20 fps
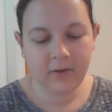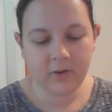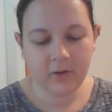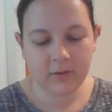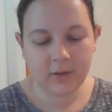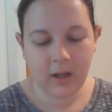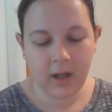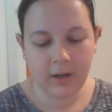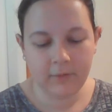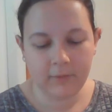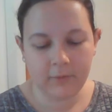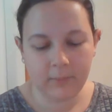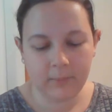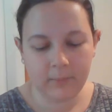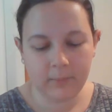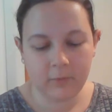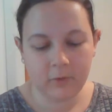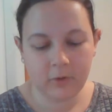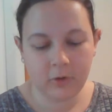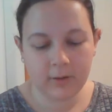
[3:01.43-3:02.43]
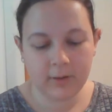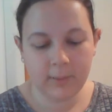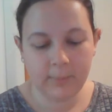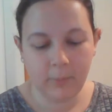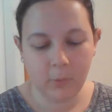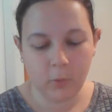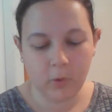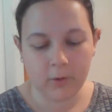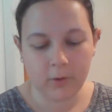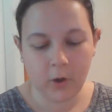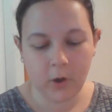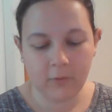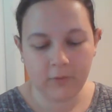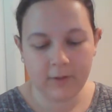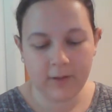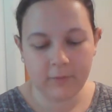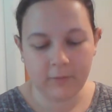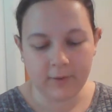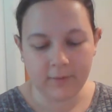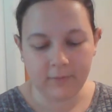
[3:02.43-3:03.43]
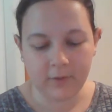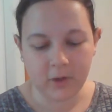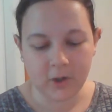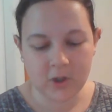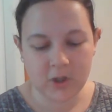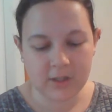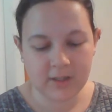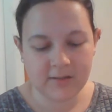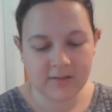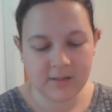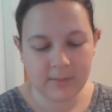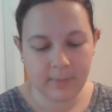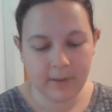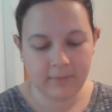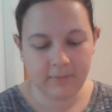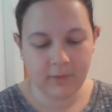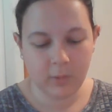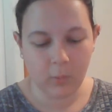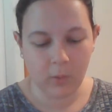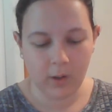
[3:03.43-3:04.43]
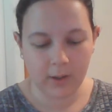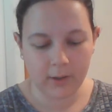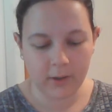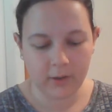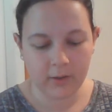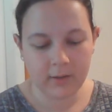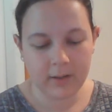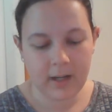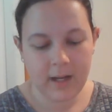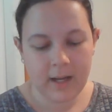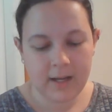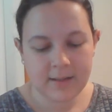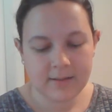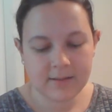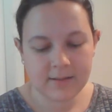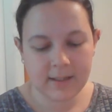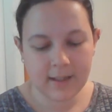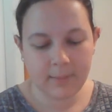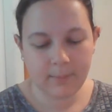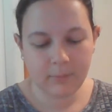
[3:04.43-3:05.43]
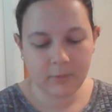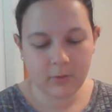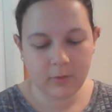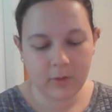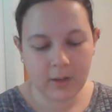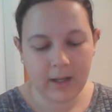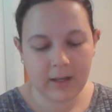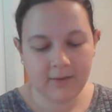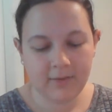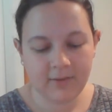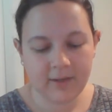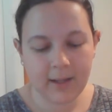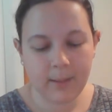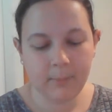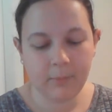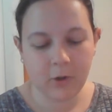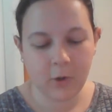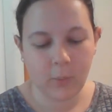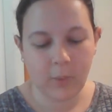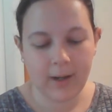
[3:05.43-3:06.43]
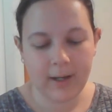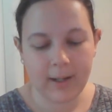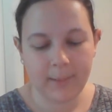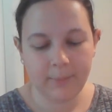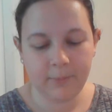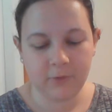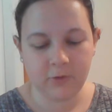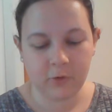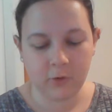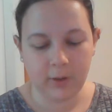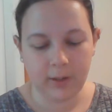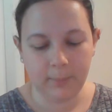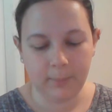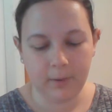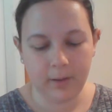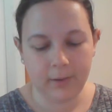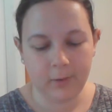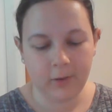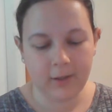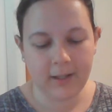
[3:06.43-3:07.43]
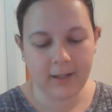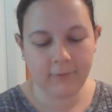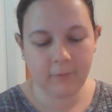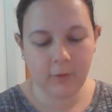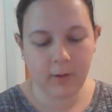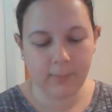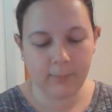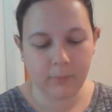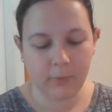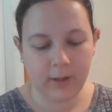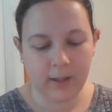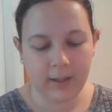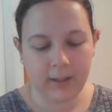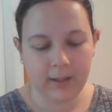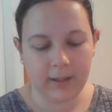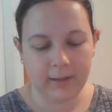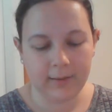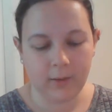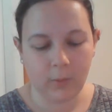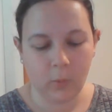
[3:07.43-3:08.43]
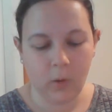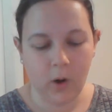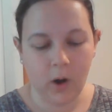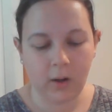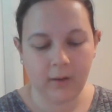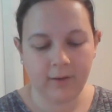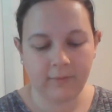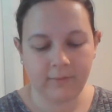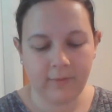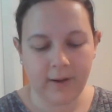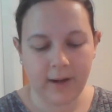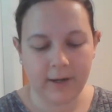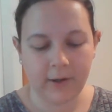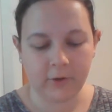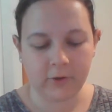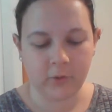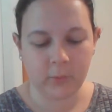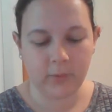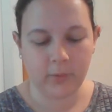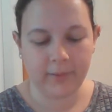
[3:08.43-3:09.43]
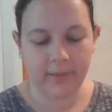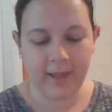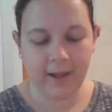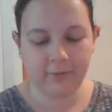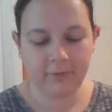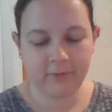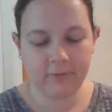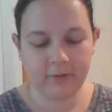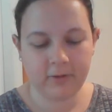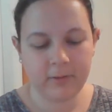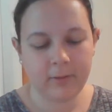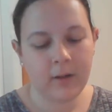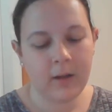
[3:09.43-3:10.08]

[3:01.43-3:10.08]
took the board over the river just above the water, skimmed her way upstream, looking for a break in the wall of fire to her left.